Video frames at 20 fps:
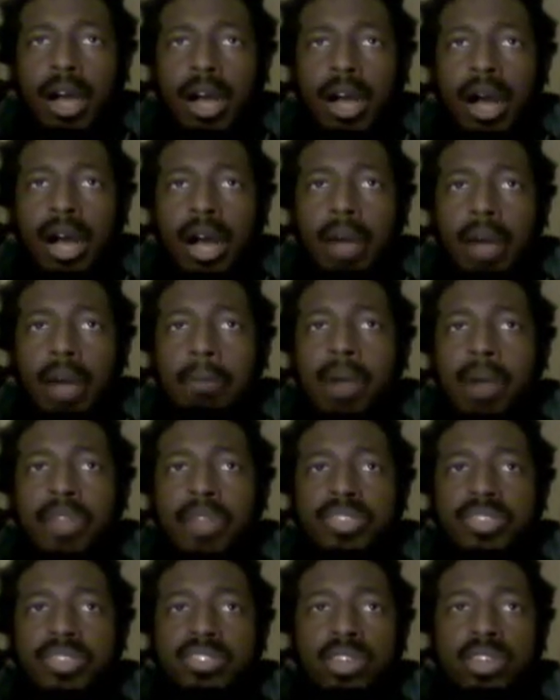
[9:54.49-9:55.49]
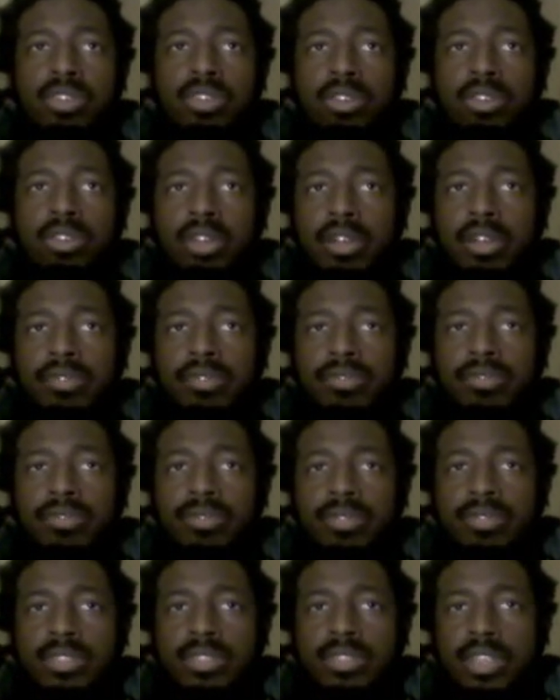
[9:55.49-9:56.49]
a month is unheard of.
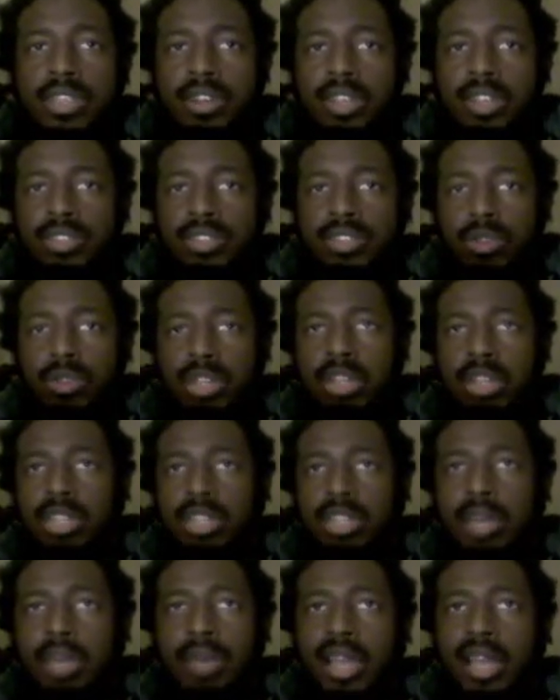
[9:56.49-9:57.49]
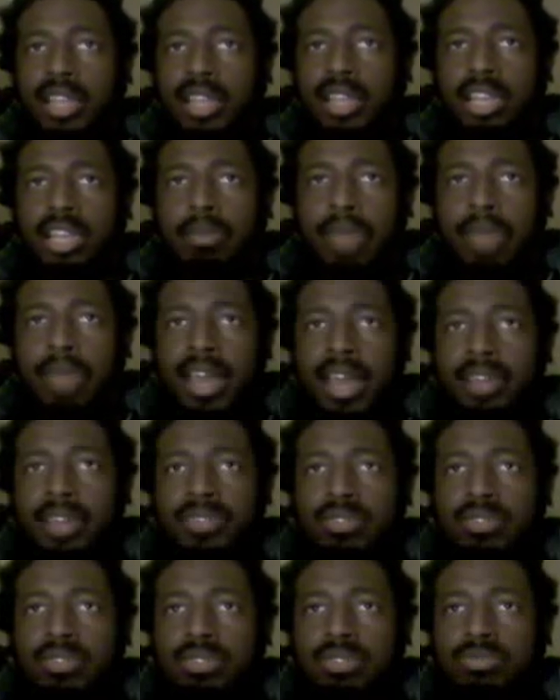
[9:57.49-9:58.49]
The internet. So clearly I'm not like a competitive
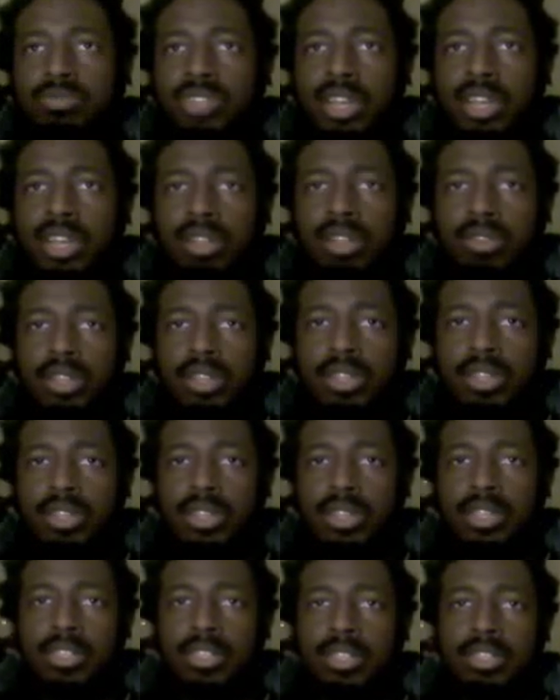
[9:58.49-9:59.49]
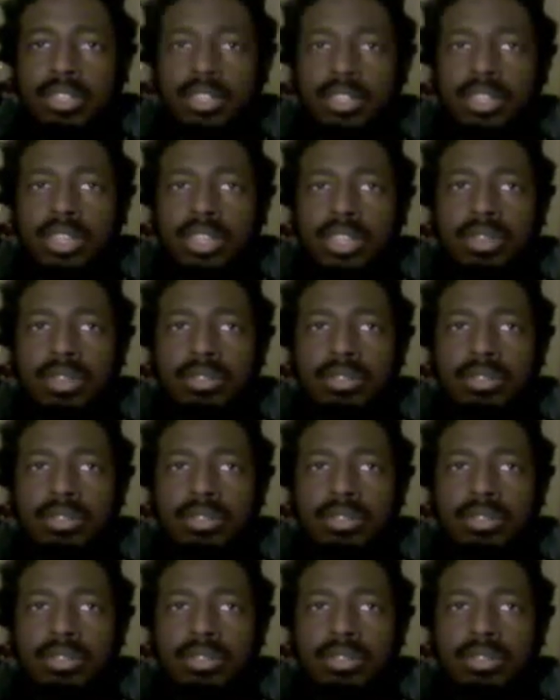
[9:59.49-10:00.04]
YouTube channel or anything, you know?